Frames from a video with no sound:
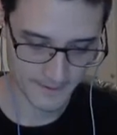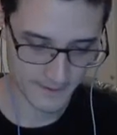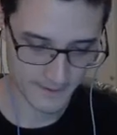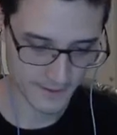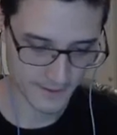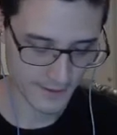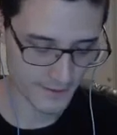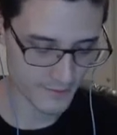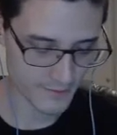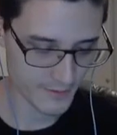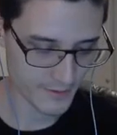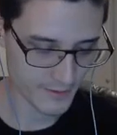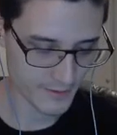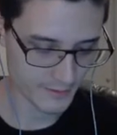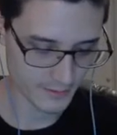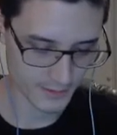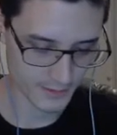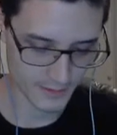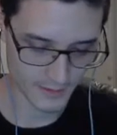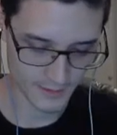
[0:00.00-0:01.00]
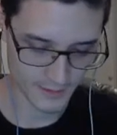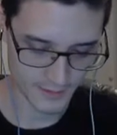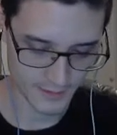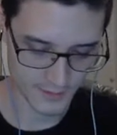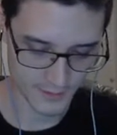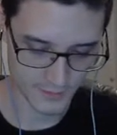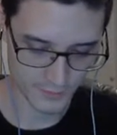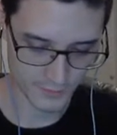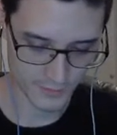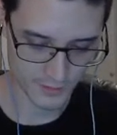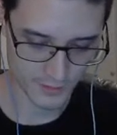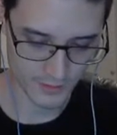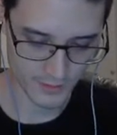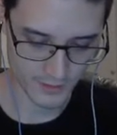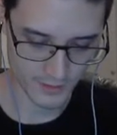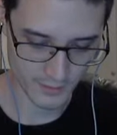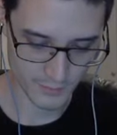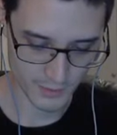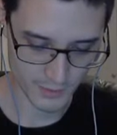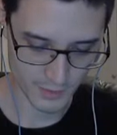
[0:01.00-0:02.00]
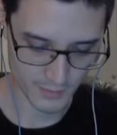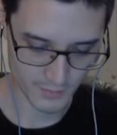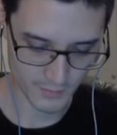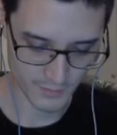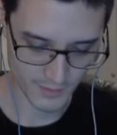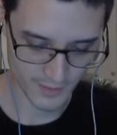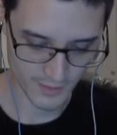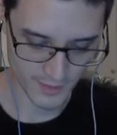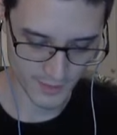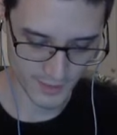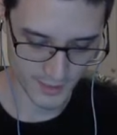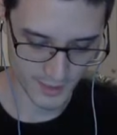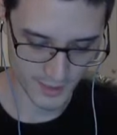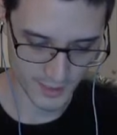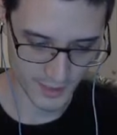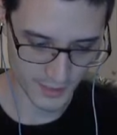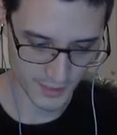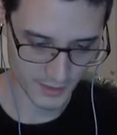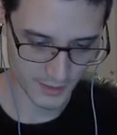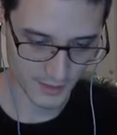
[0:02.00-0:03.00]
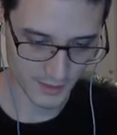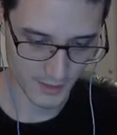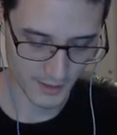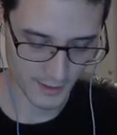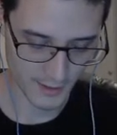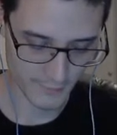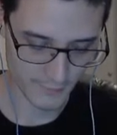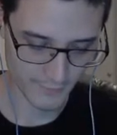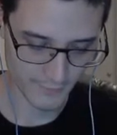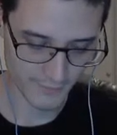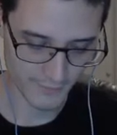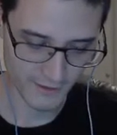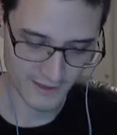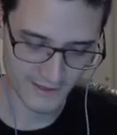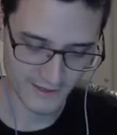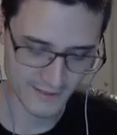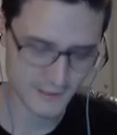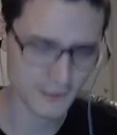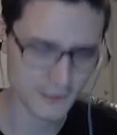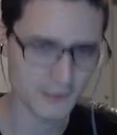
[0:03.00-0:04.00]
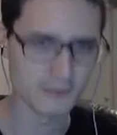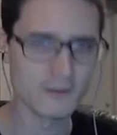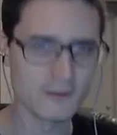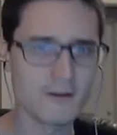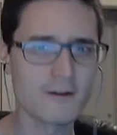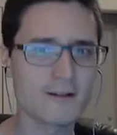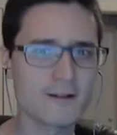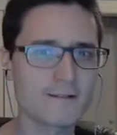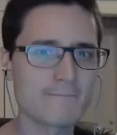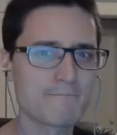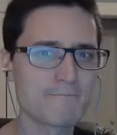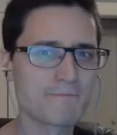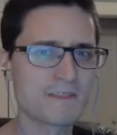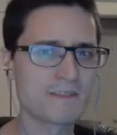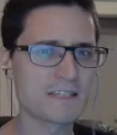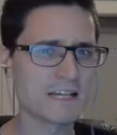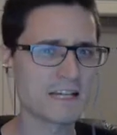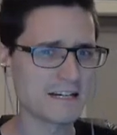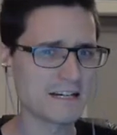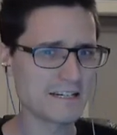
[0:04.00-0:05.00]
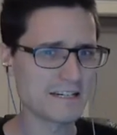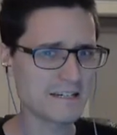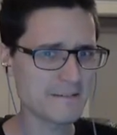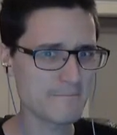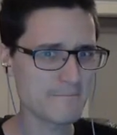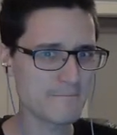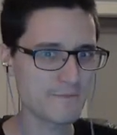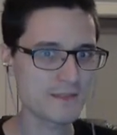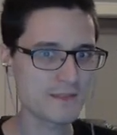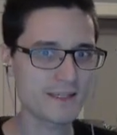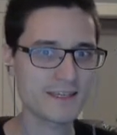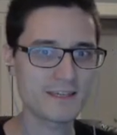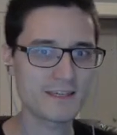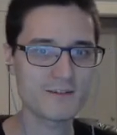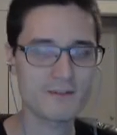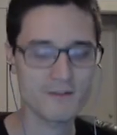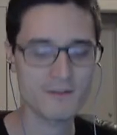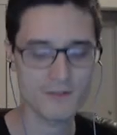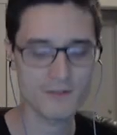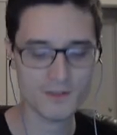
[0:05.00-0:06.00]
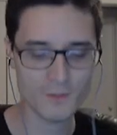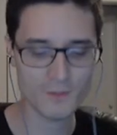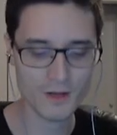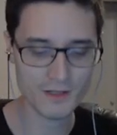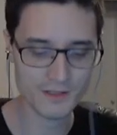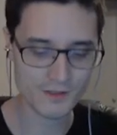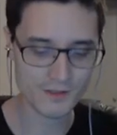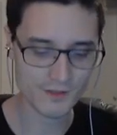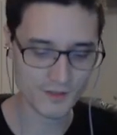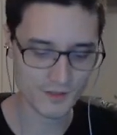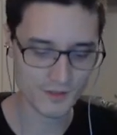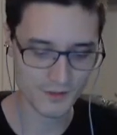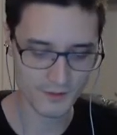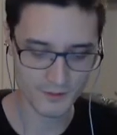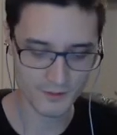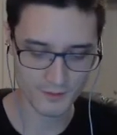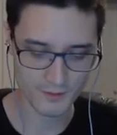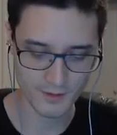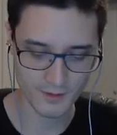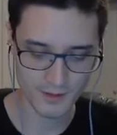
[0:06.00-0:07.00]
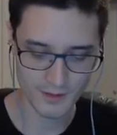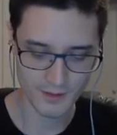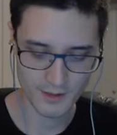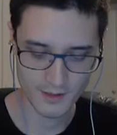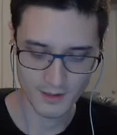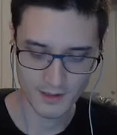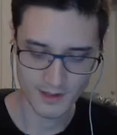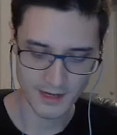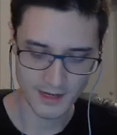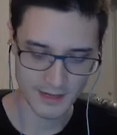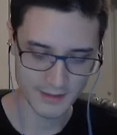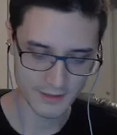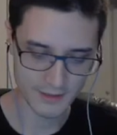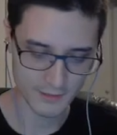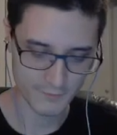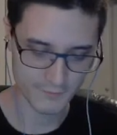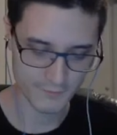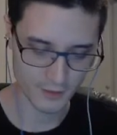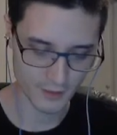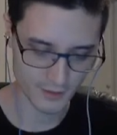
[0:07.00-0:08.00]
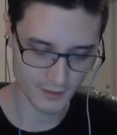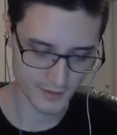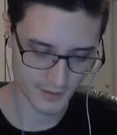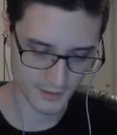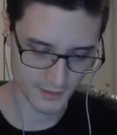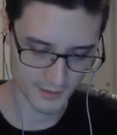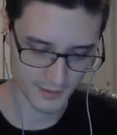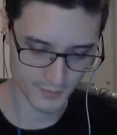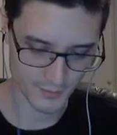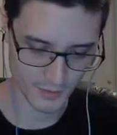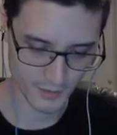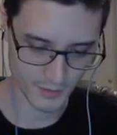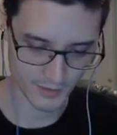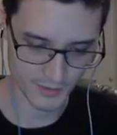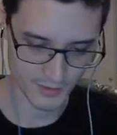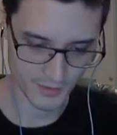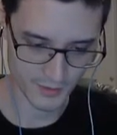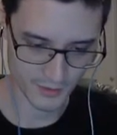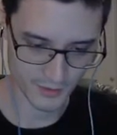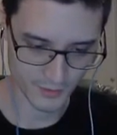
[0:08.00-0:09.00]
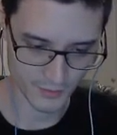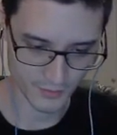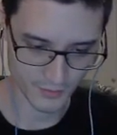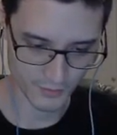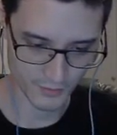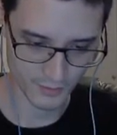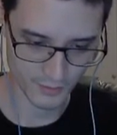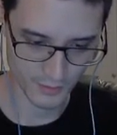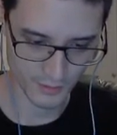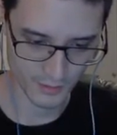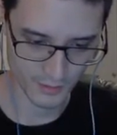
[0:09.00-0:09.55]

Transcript: And then let's reach down to pick up this key. I feel like I took a long time to kill all those monsters, so I think a frog is going to spawn soon.